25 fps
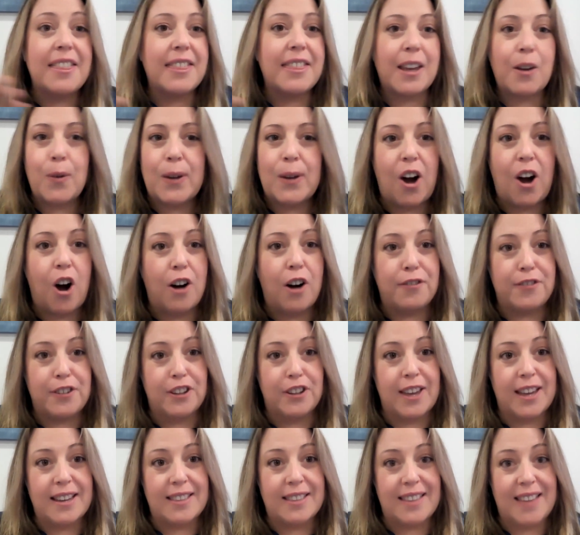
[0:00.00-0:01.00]
we all feel
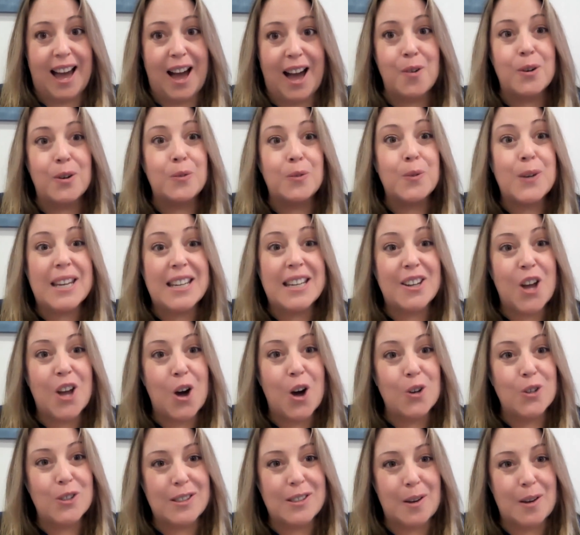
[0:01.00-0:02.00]
like that when we
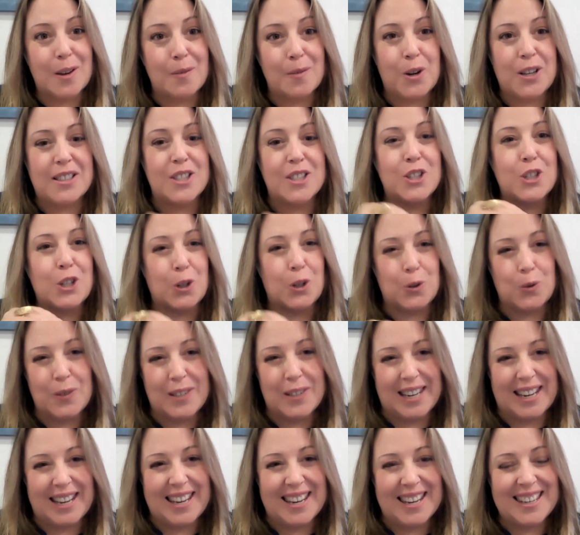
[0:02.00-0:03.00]
know someone's tuned
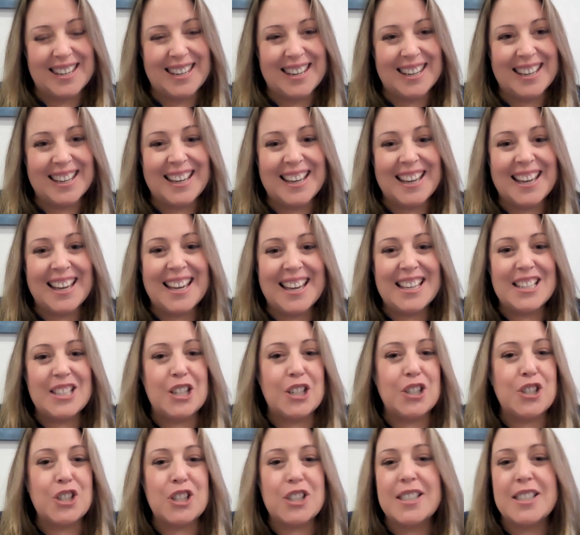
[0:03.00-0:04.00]
in to
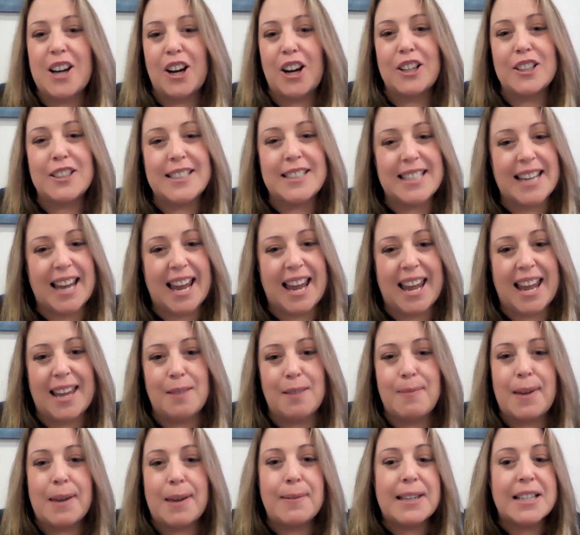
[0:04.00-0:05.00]
just our day.
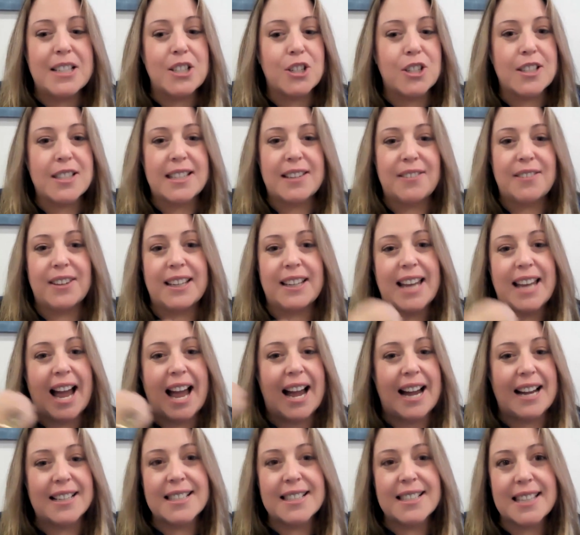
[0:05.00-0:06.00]
Maybe it's just even
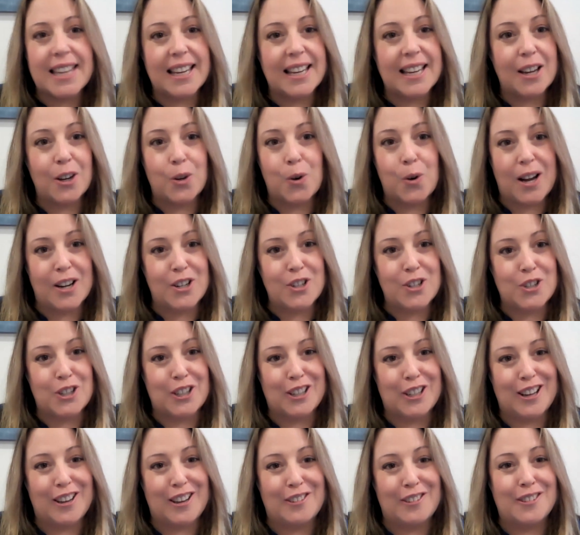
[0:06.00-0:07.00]
asking a
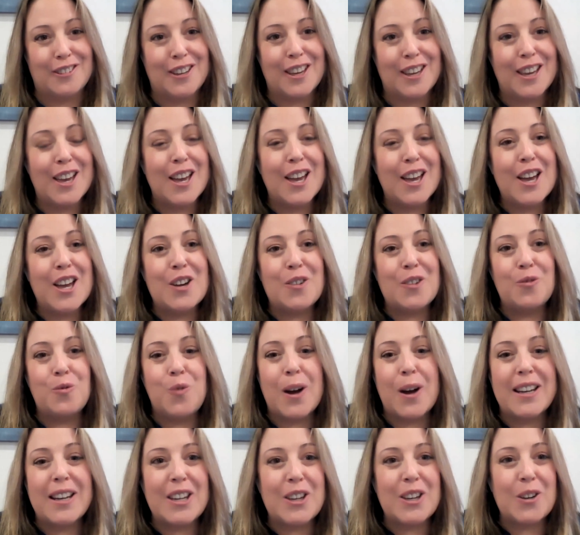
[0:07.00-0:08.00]
question of, what
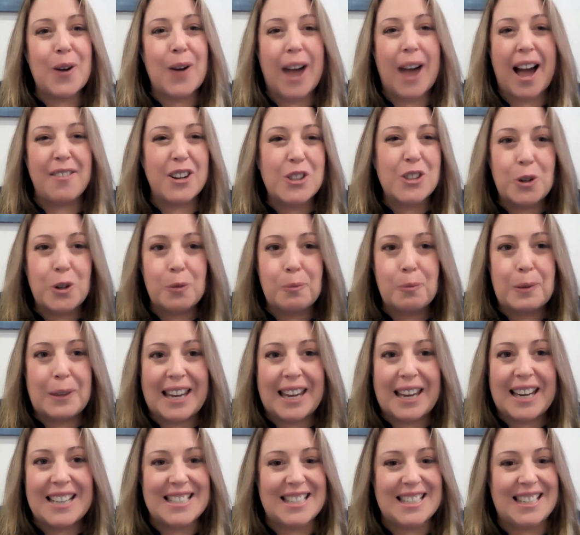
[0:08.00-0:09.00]
do you have on your
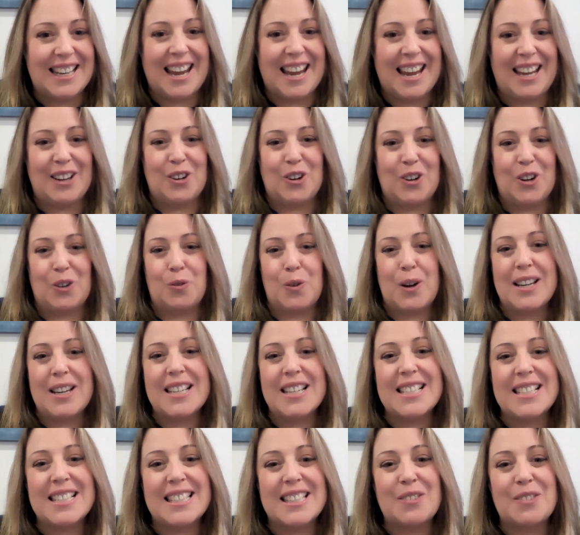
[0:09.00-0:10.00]
plate today? Or what
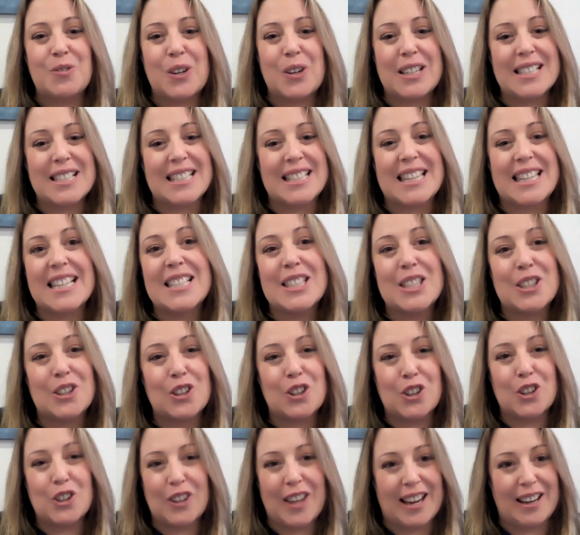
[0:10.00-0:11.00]
does this
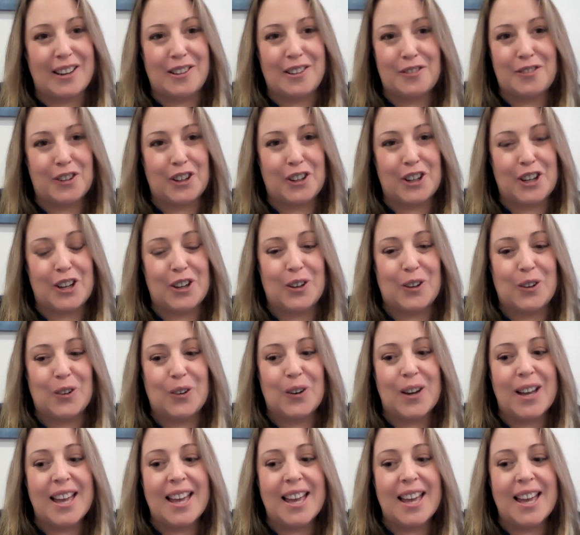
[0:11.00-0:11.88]
look like for you?